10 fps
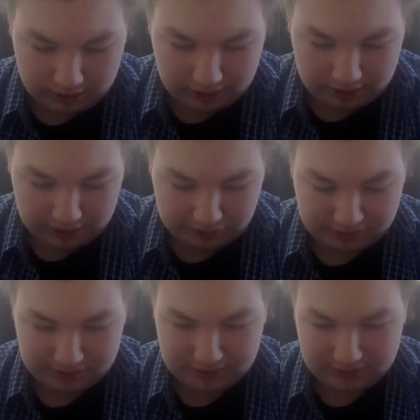
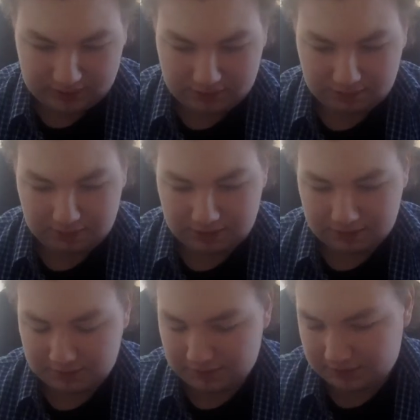Anyways, so
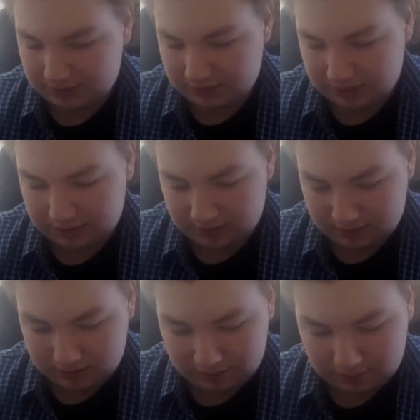
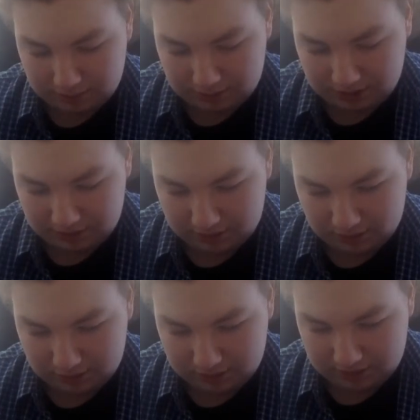I've got a bunch of
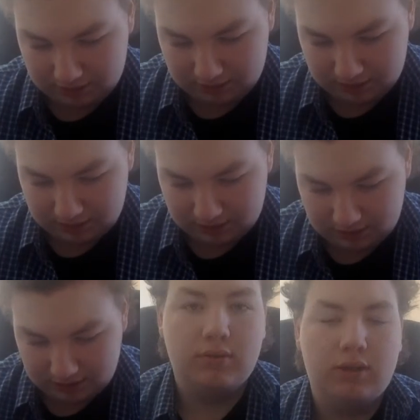comments from
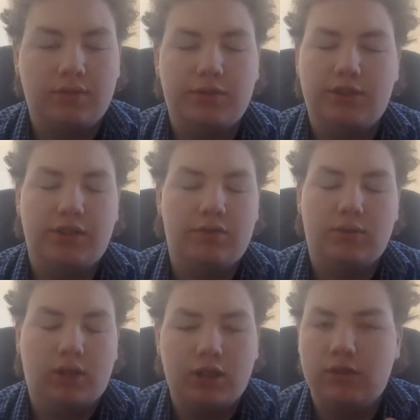this. So I've received
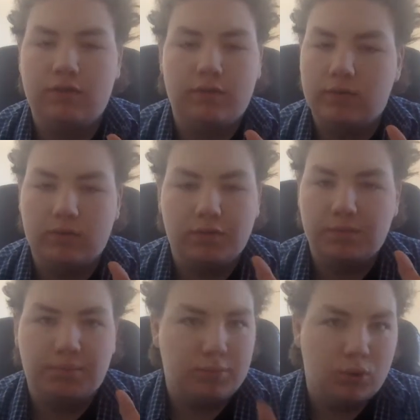all kinds
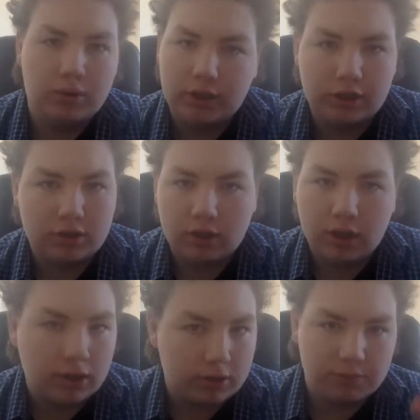of more
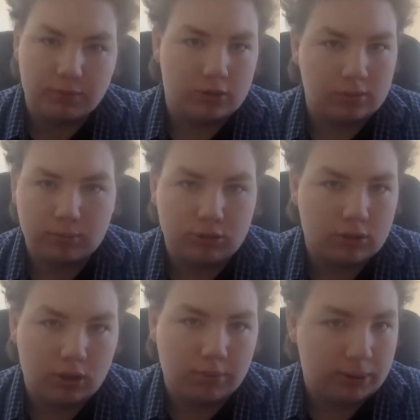dislikes, more
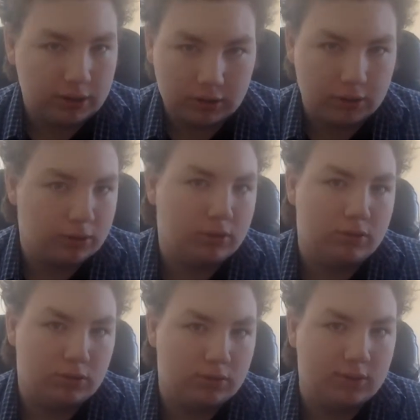comments than
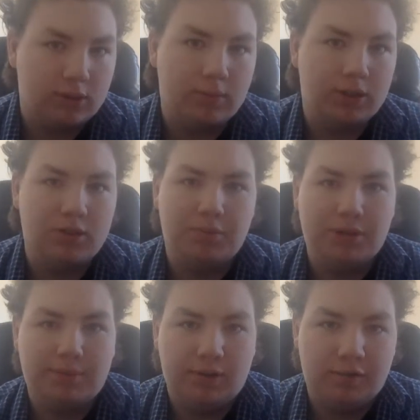usual, because
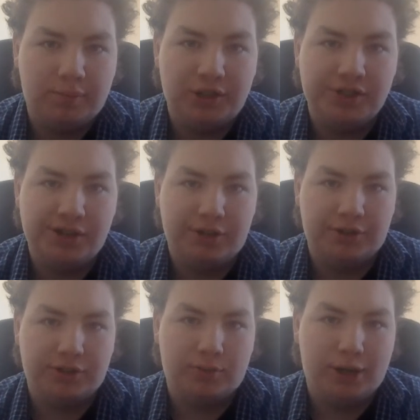people have been
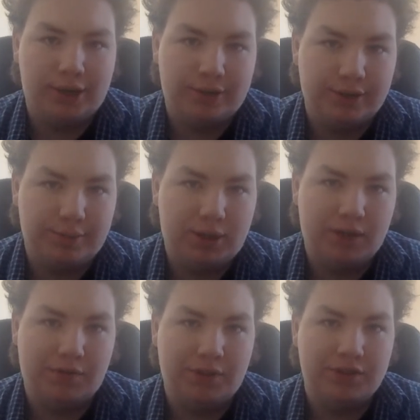sharing it around as part
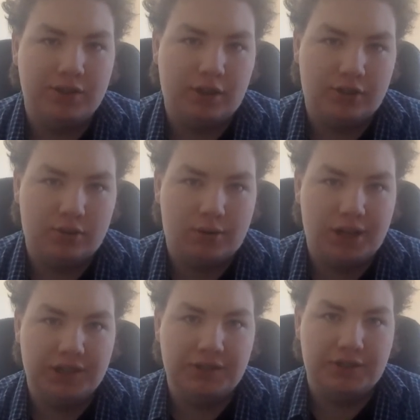of this Gacha
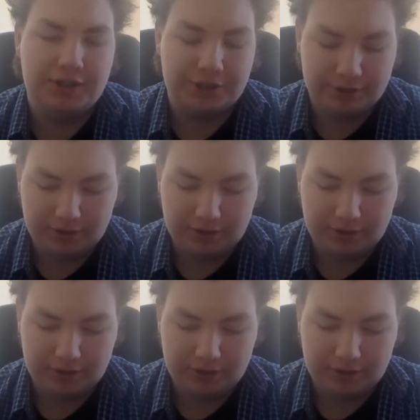Rise thing.